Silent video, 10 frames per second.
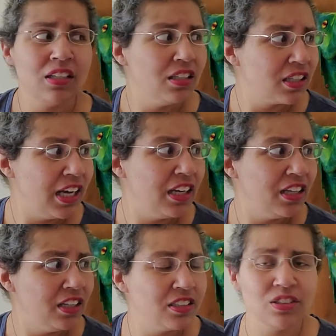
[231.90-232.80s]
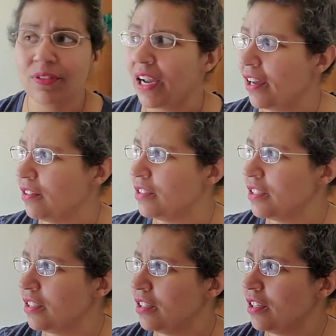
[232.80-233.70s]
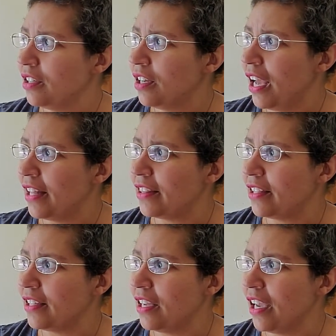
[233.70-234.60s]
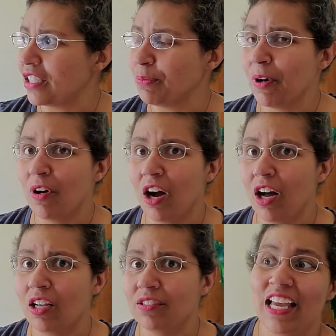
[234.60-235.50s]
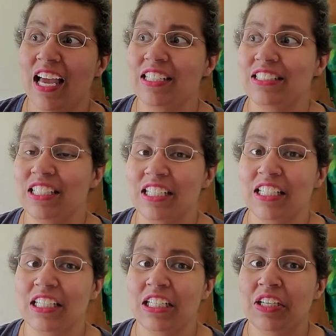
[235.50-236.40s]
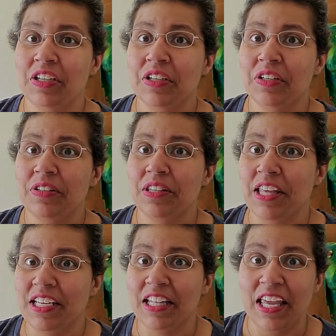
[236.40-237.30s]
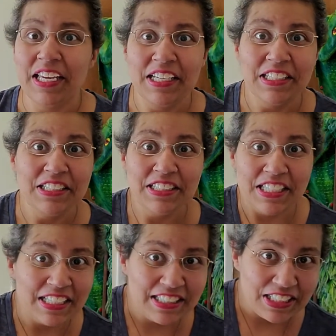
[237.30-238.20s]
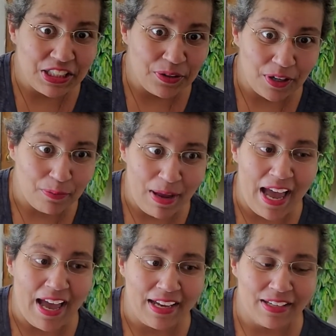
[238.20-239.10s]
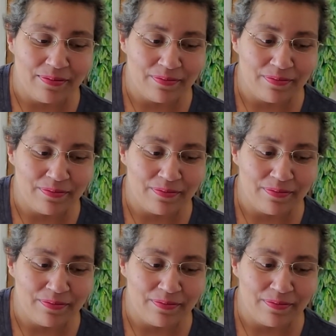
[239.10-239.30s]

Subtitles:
kind of looked around at the expo hall, and she then digs into her bag.